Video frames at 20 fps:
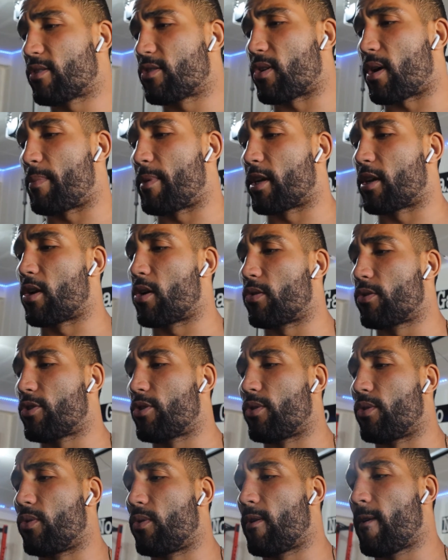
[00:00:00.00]
So I'm gonna go
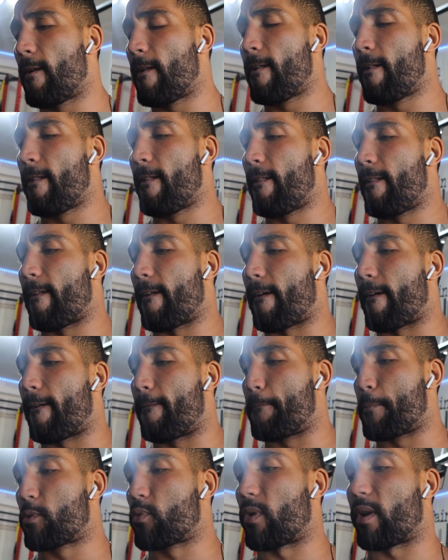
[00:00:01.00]
to
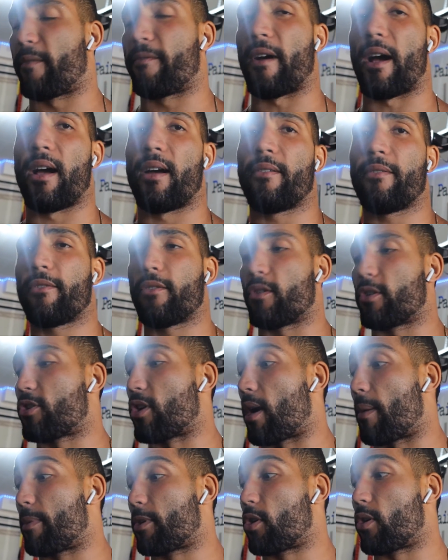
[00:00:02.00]
25, or
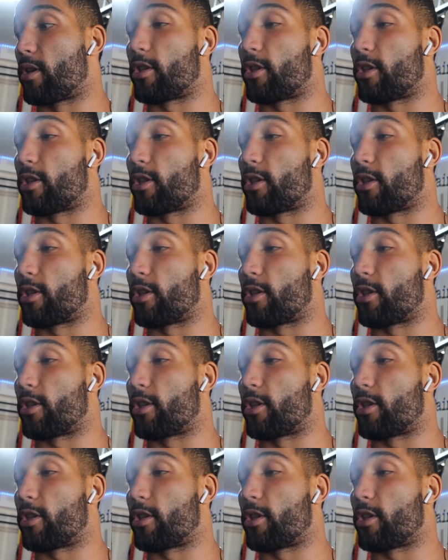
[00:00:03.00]
sorry, I'm gonna go to